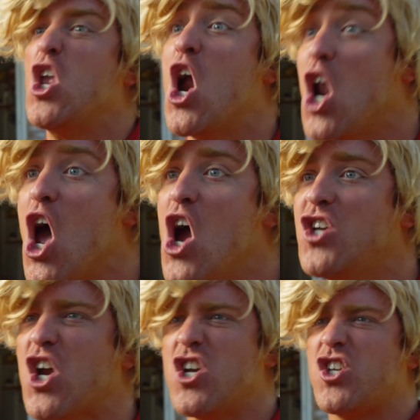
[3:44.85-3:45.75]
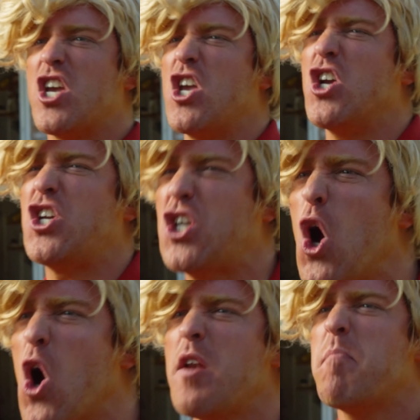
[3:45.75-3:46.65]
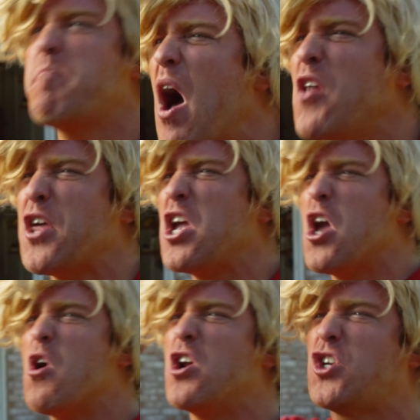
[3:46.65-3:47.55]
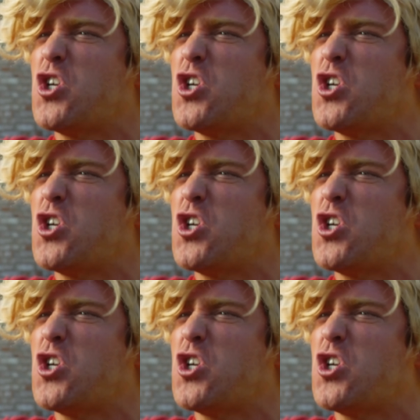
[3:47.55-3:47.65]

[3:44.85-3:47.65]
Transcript: you're losers. You're short. Both of you are